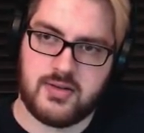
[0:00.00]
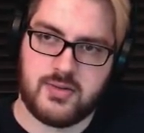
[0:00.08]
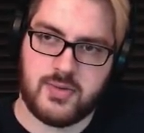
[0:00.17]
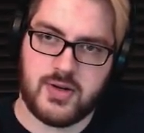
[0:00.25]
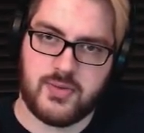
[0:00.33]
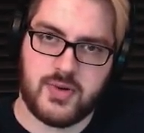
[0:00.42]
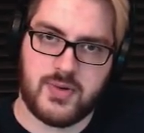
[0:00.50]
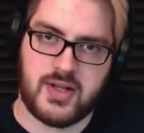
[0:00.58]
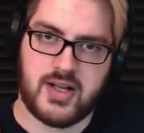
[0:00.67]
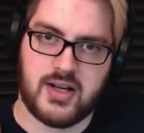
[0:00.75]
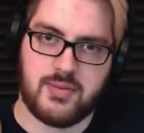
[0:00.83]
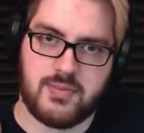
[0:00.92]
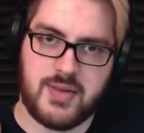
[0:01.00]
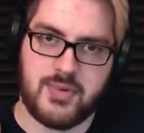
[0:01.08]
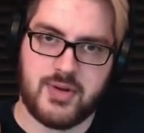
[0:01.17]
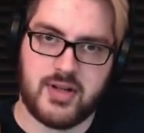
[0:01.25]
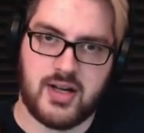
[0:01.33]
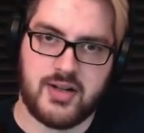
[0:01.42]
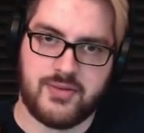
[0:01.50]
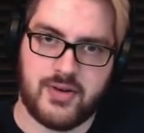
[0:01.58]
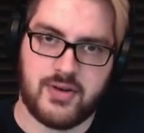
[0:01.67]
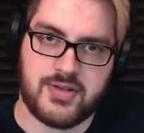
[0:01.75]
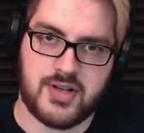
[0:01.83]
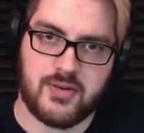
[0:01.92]
we're really, people on the
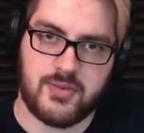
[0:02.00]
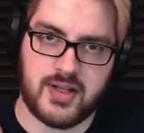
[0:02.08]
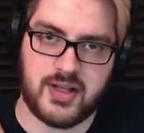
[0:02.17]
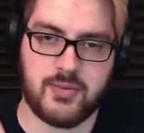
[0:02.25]
phones are really,